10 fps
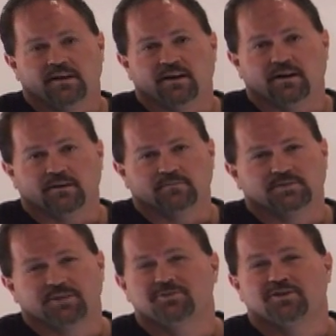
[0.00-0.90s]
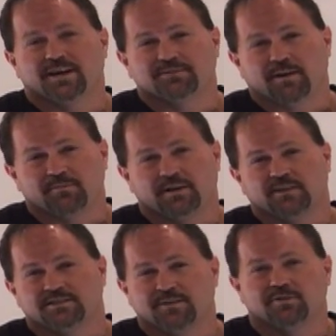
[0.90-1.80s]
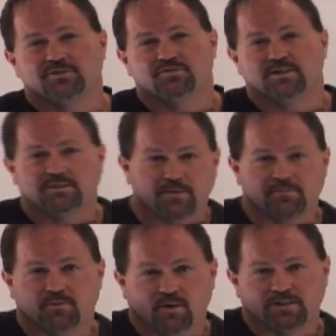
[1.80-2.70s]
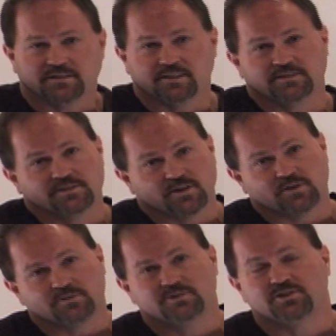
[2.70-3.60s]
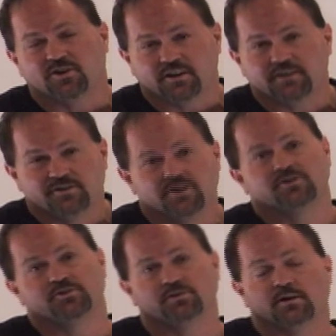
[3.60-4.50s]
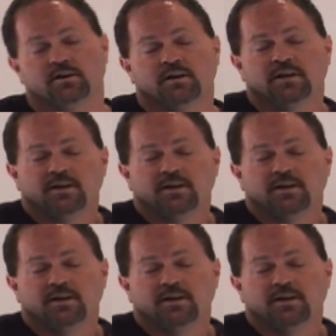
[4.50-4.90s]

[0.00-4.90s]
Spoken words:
Some of those friends might be watching this, so sorry, you know who you are.